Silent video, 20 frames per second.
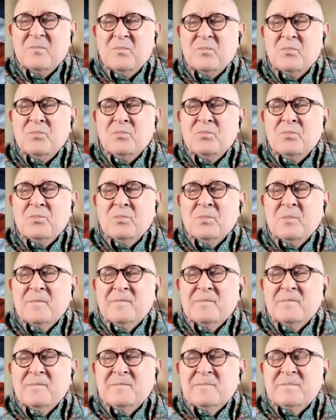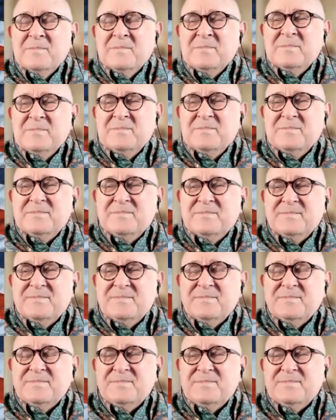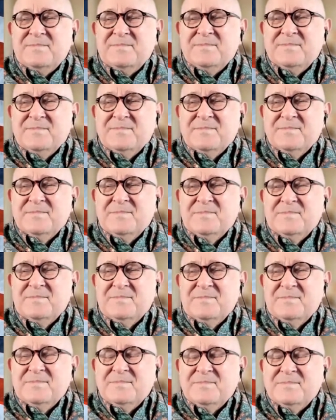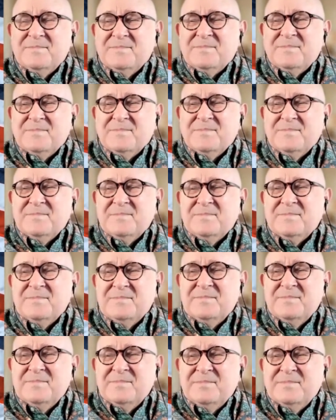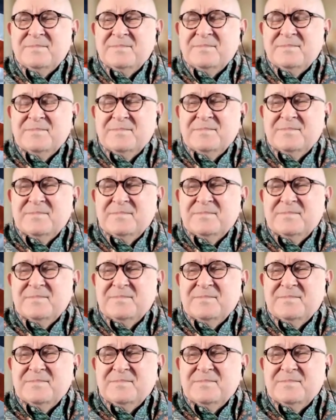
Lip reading: (silent)